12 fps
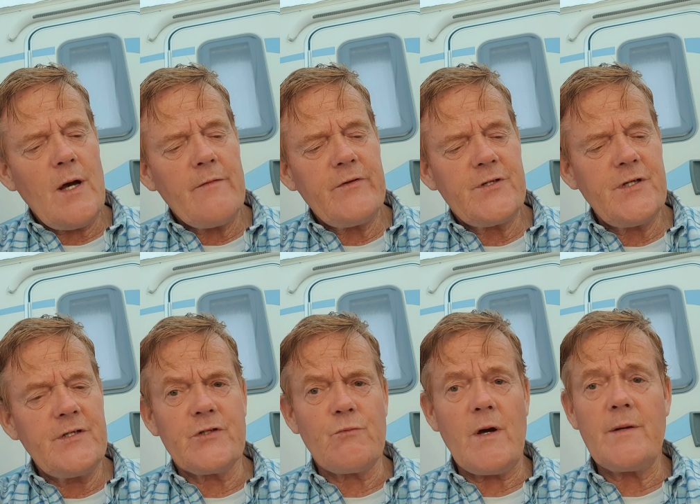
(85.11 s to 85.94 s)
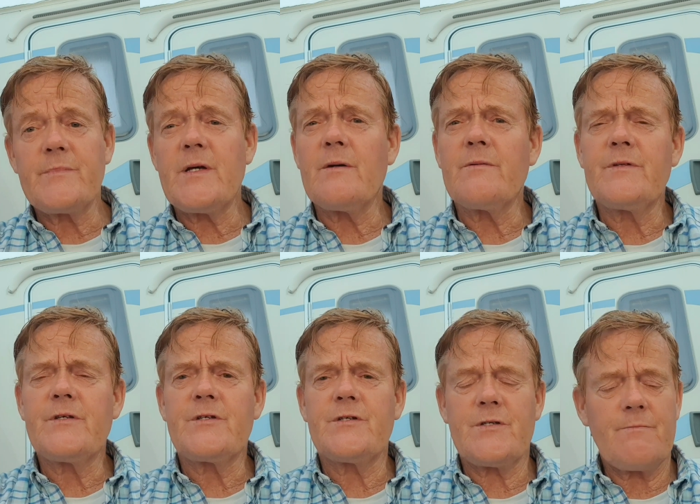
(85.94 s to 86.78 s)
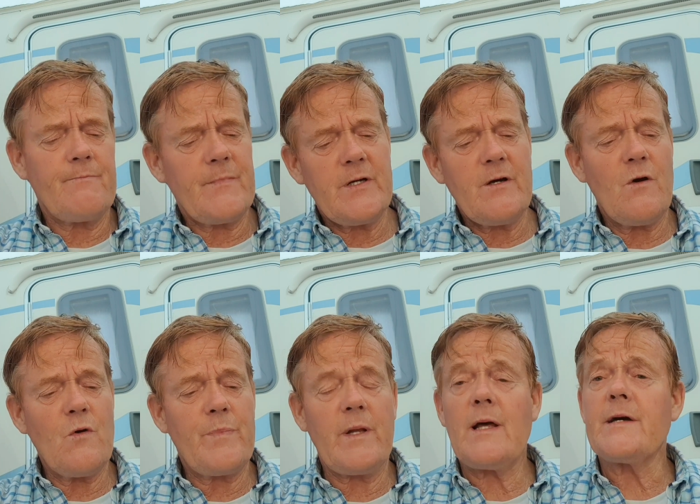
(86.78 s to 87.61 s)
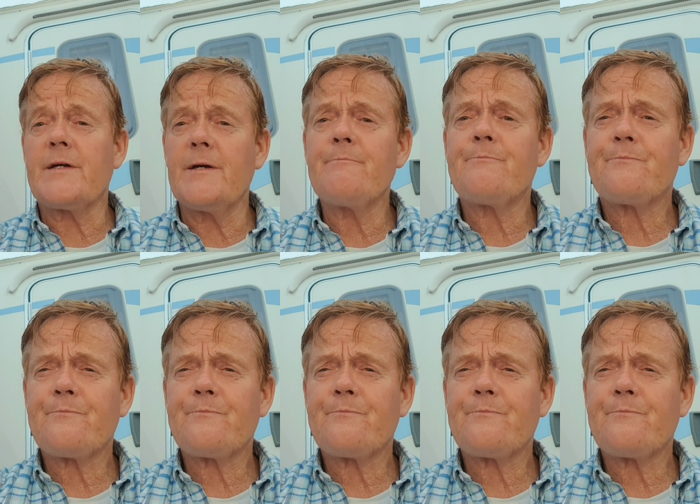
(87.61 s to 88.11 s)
Have Your Sins Wiped Out, and this is I hope you like it.